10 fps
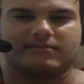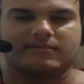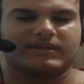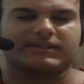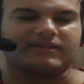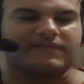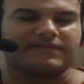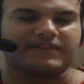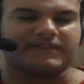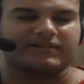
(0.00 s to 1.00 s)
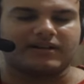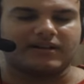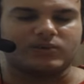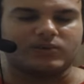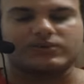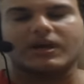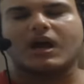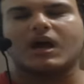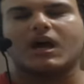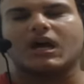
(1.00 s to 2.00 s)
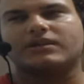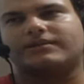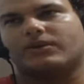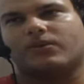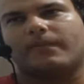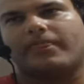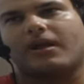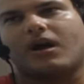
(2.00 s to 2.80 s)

because I don't think he's gonna lose. So